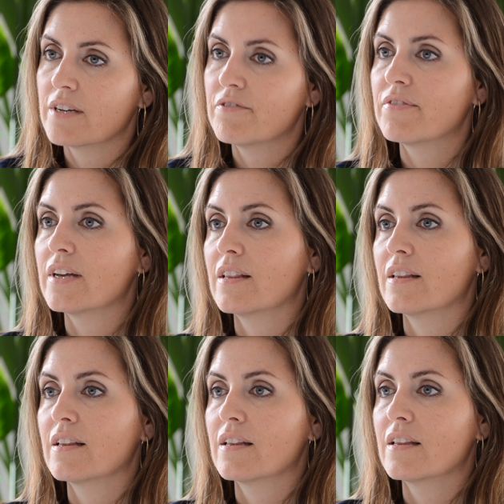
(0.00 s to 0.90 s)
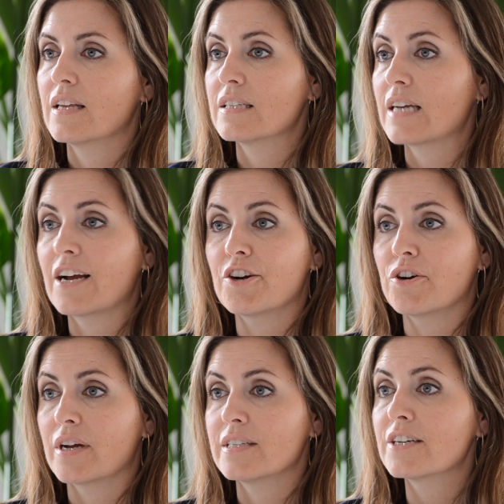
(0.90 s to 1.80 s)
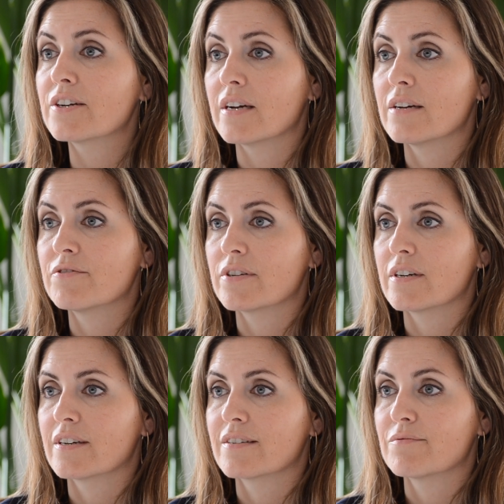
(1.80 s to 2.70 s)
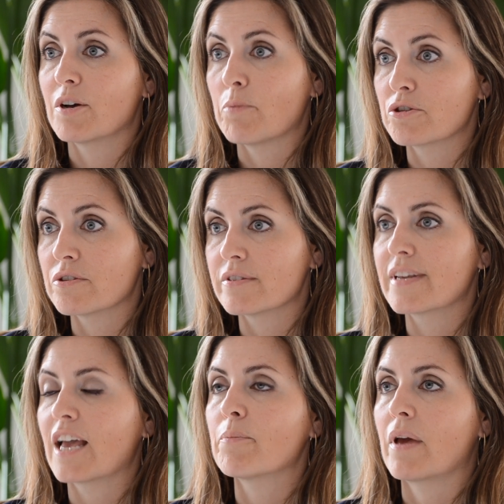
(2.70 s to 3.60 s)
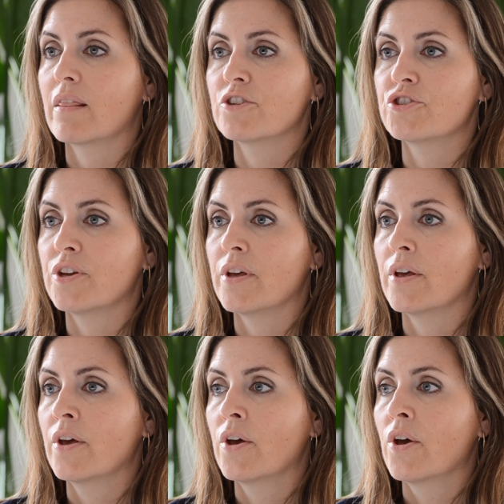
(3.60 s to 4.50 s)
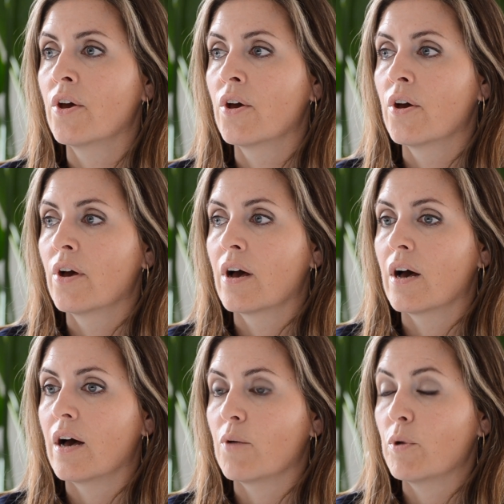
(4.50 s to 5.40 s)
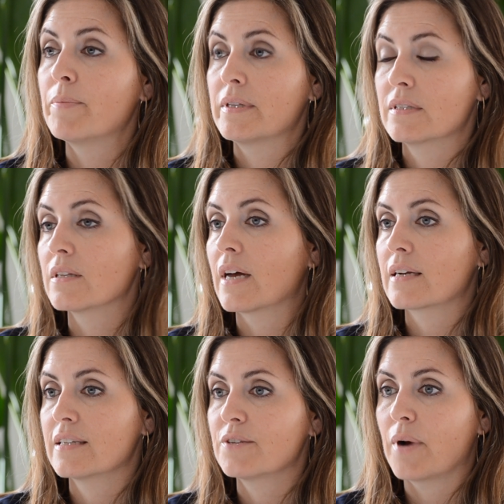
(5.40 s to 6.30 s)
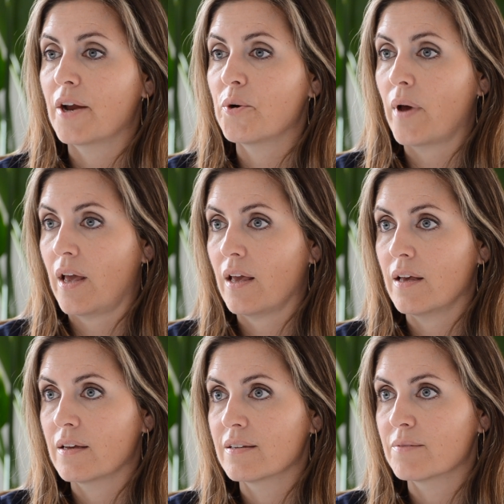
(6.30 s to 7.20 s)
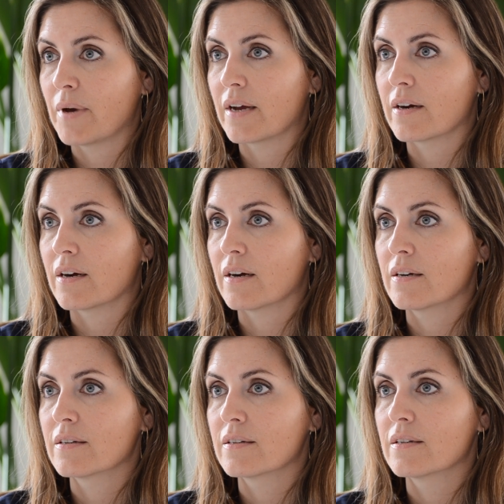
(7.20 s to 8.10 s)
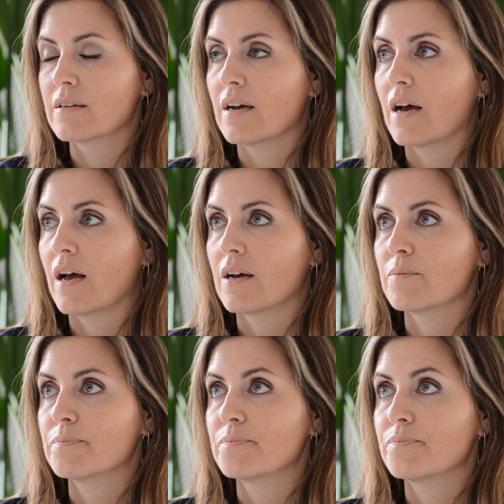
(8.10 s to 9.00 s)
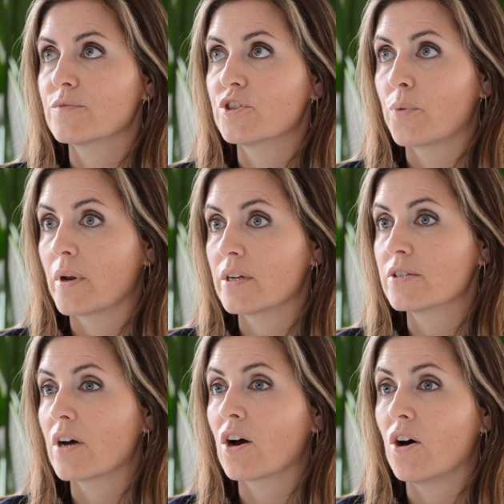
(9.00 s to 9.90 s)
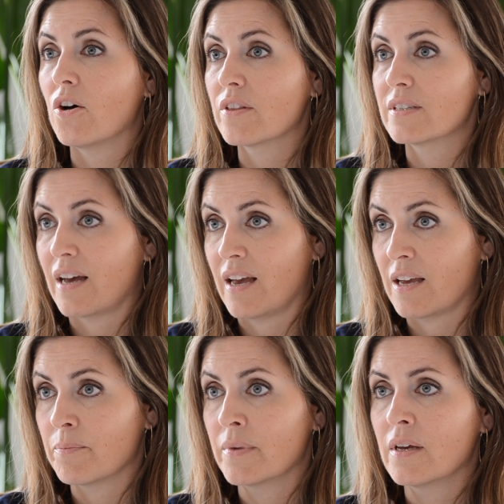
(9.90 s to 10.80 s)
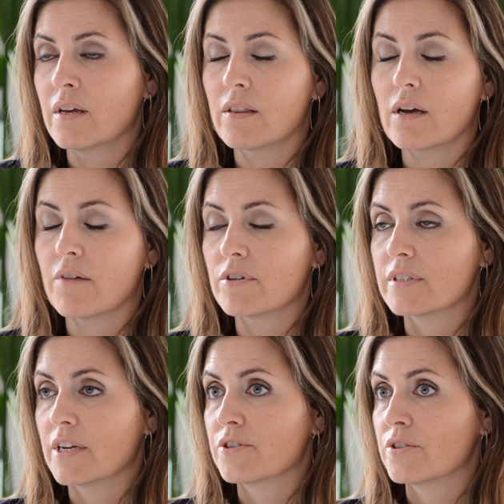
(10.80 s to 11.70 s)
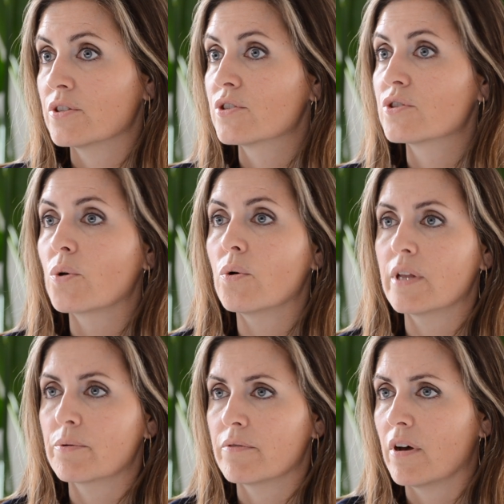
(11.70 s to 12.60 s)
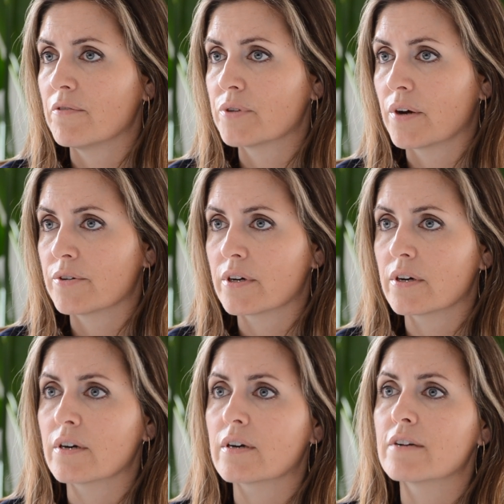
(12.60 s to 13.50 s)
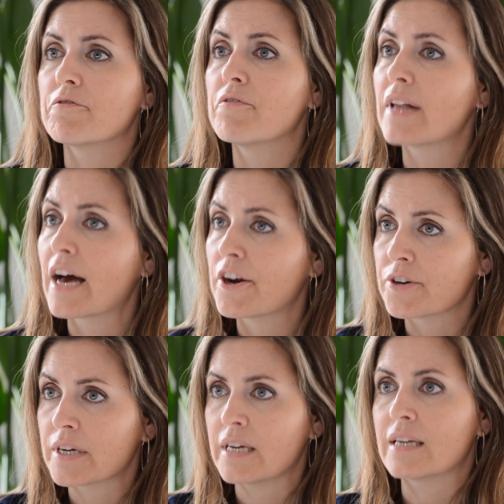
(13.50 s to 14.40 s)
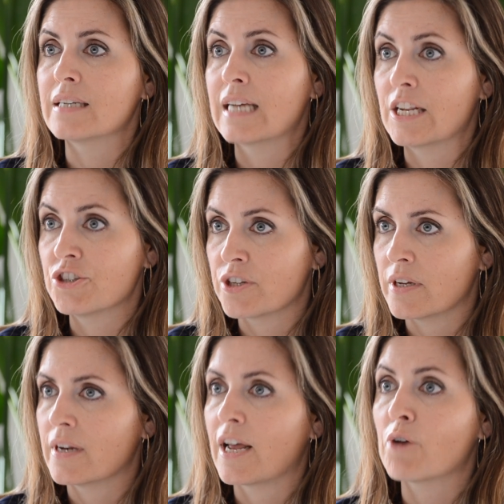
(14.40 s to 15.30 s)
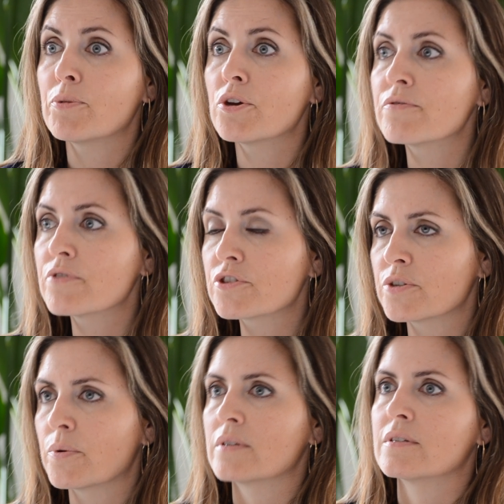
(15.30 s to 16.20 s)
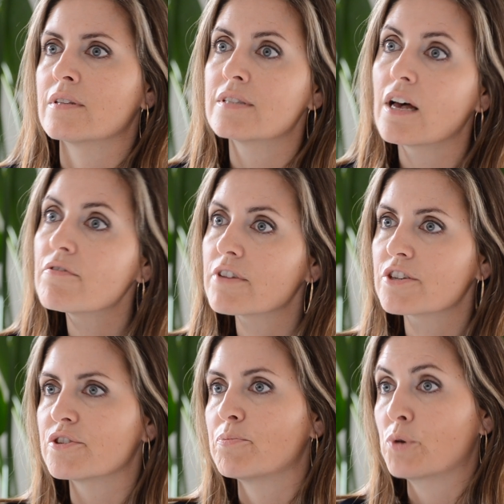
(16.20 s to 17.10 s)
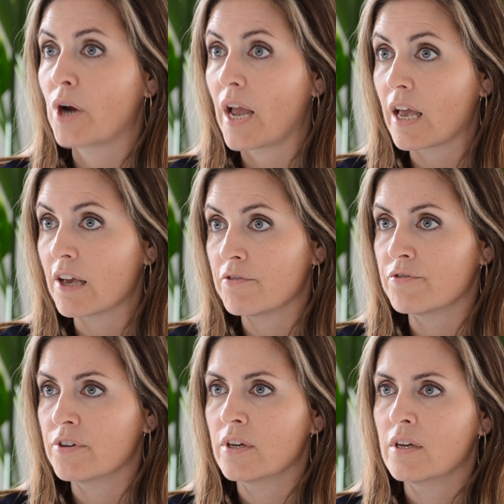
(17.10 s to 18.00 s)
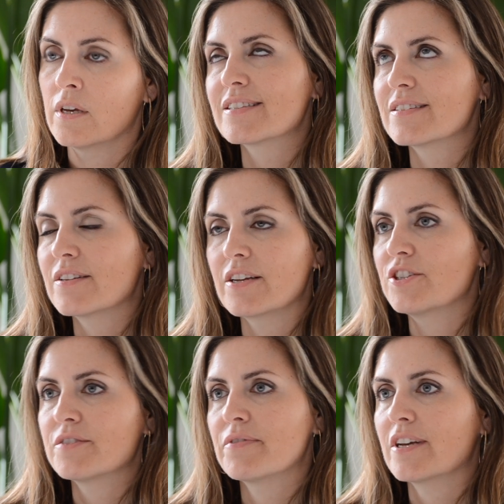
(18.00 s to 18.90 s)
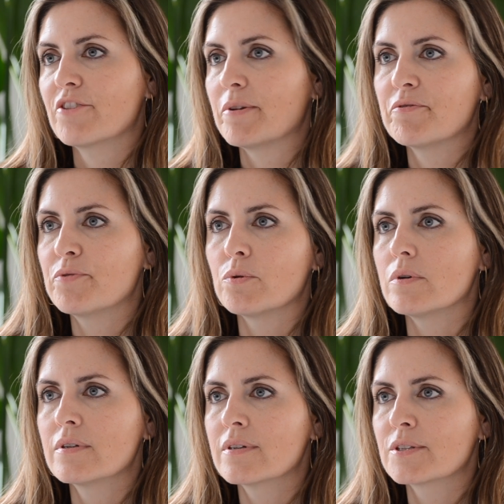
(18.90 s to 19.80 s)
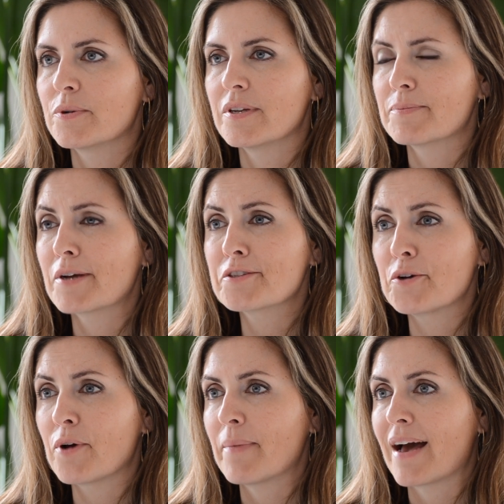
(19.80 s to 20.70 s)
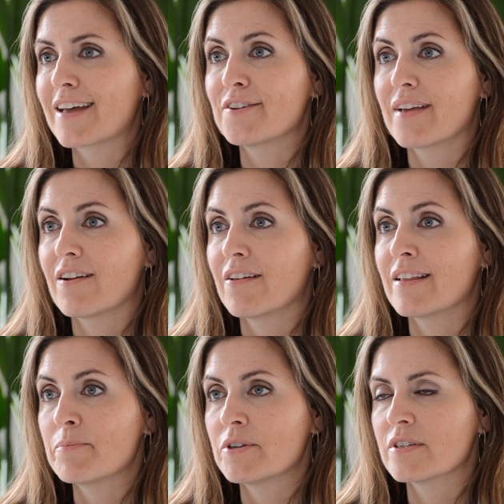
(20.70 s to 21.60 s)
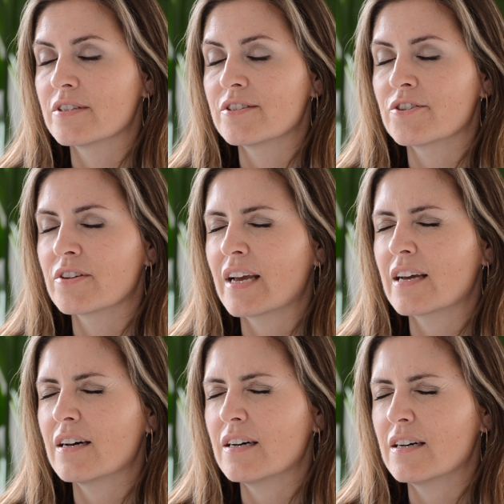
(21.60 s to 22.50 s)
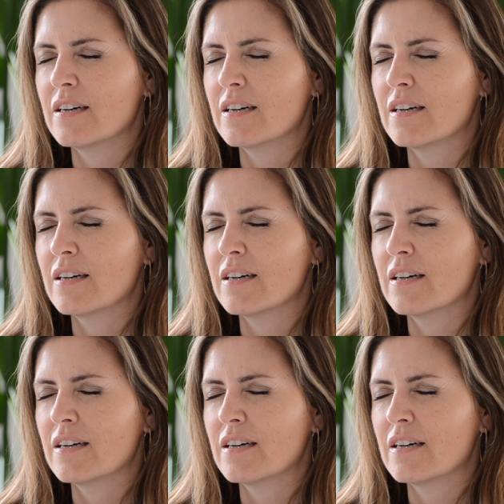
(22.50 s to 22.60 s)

had fit the entire criteria for emotional scamming, that we'd been selected right away by her. She wanted to talk all the time. The conversations solely revolved around her and flattery and attention and how beautiful she was and unselfish and brave. You just feel like you've been fooled. It's when you, especially going back and looking at all the images, and you're like, oh,